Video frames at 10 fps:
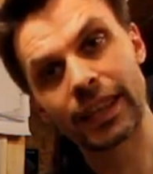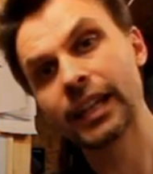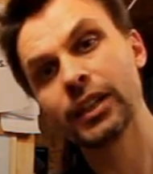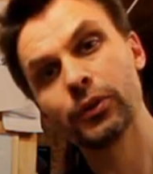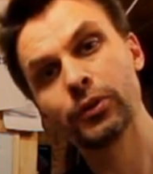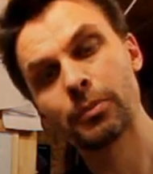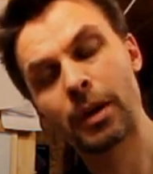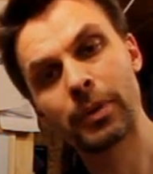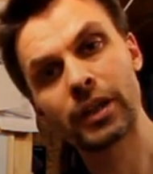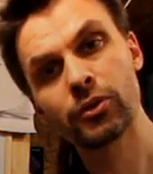thank you to
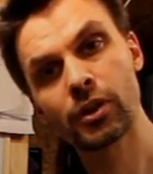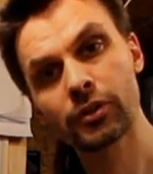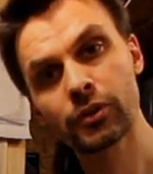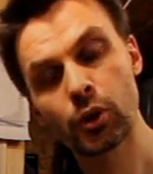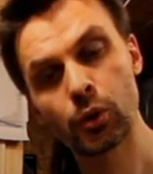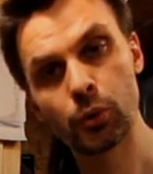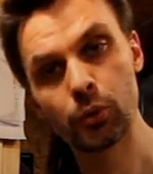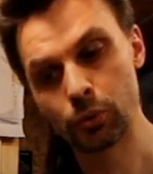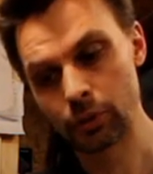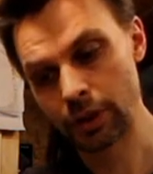my patrons
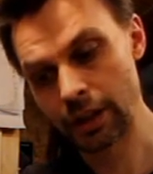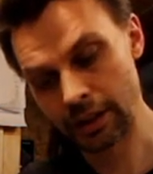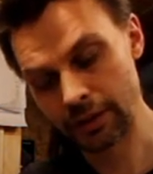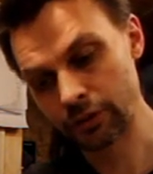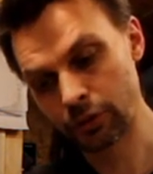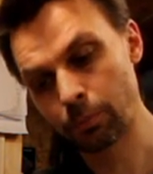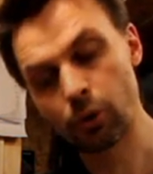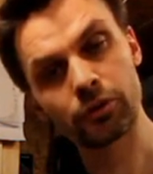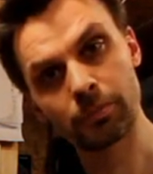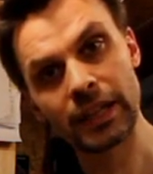who uh,
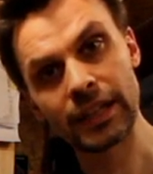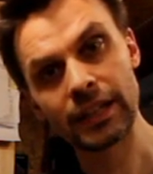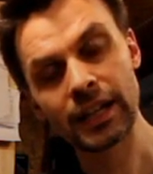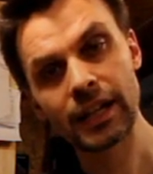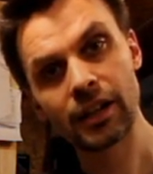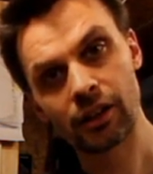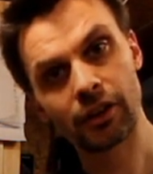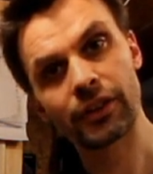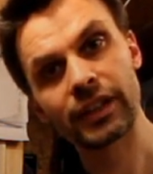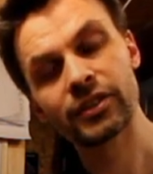support me
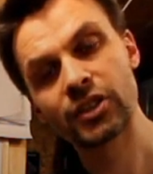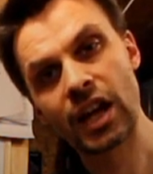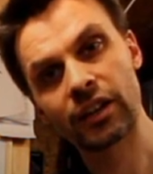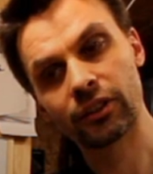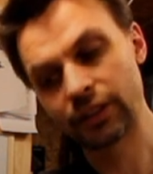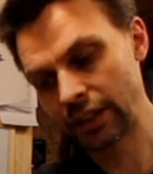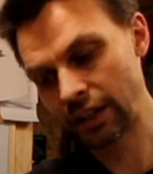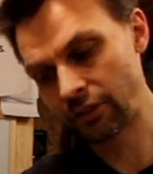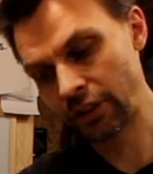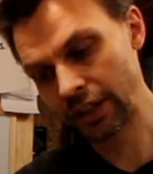on this channel and
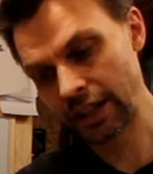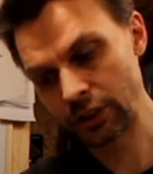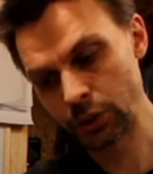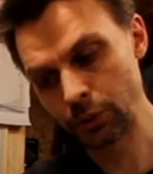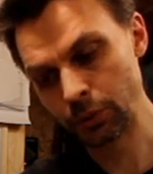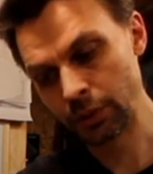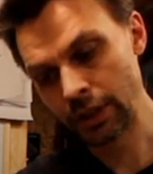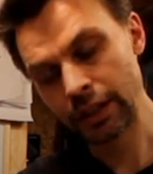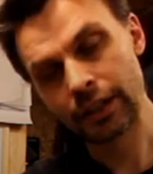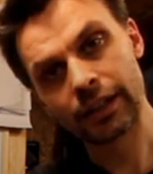everything I do.
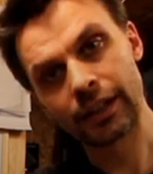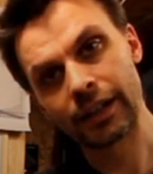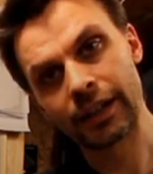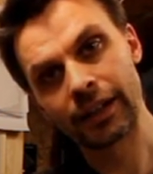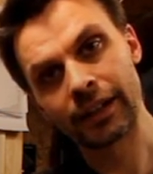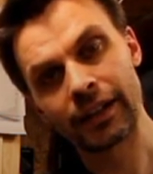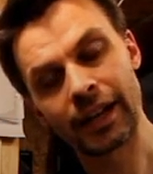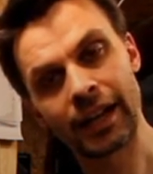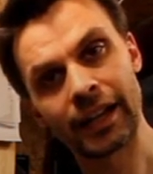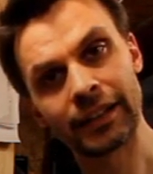Uh,
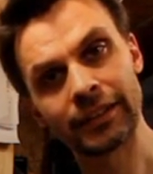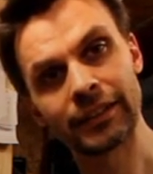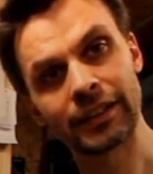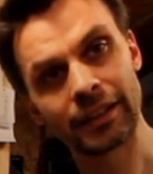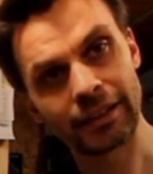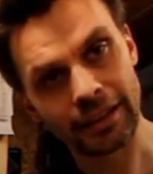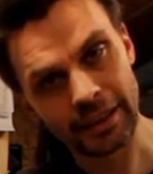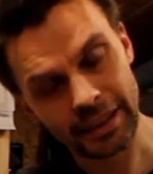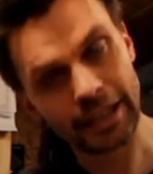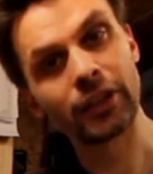and
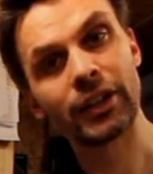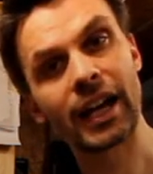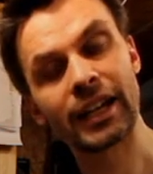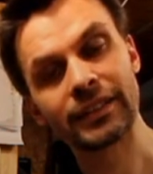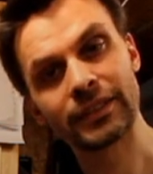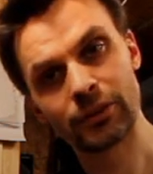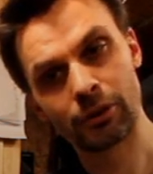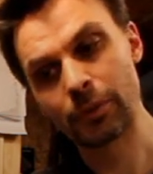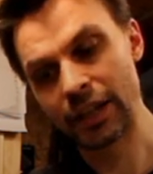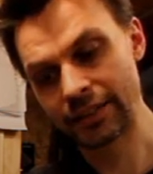Thank you guys,
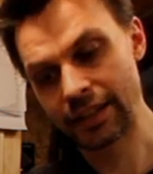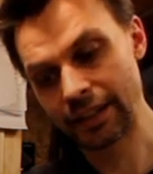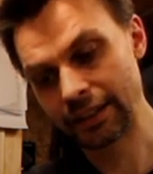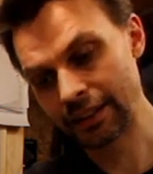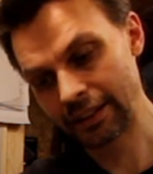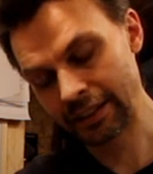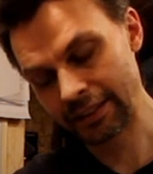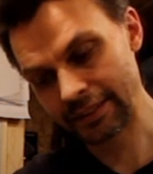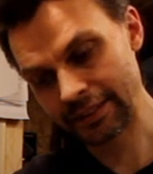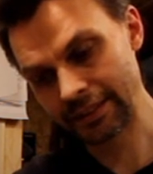you're amazing.
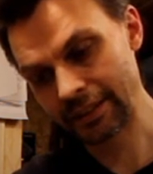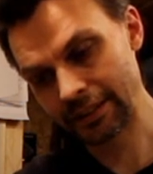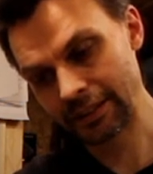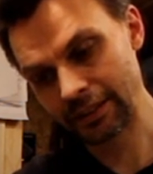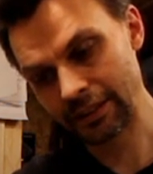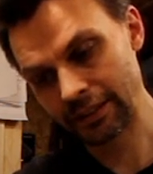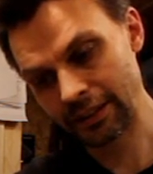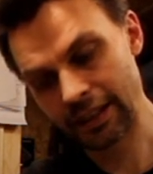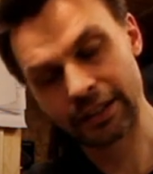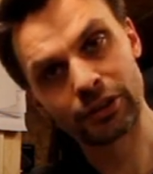It's
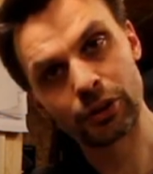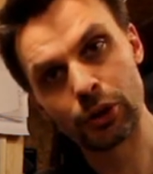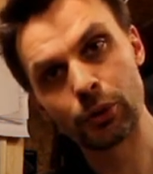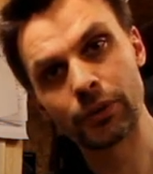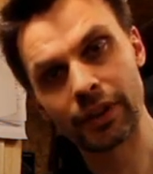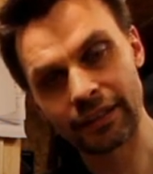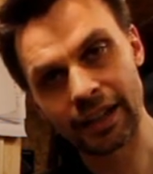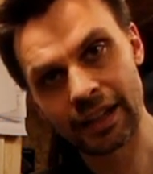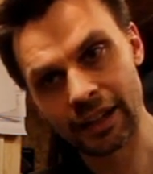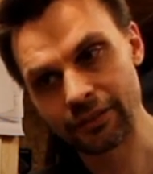thanks to you that
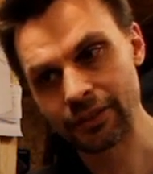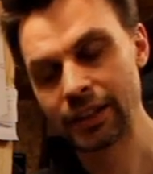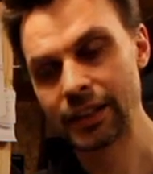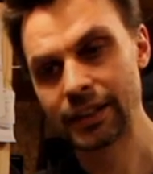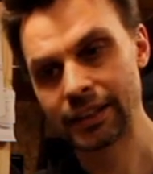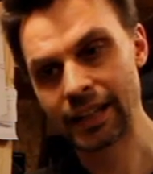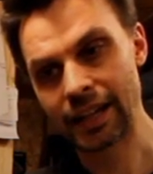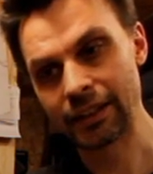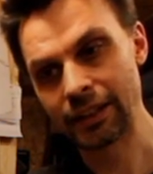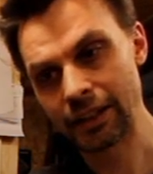I have
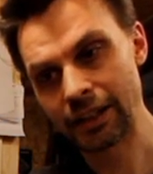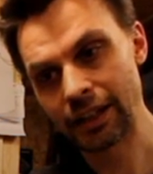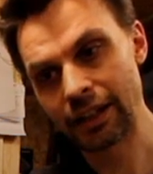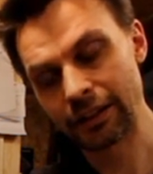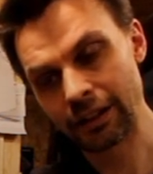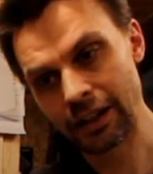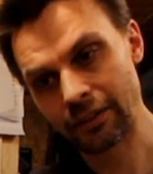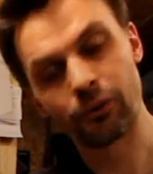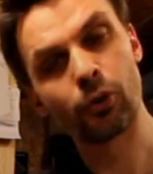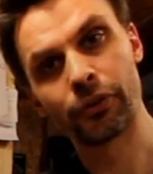can
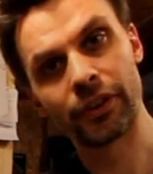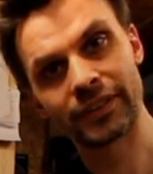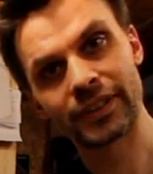afford the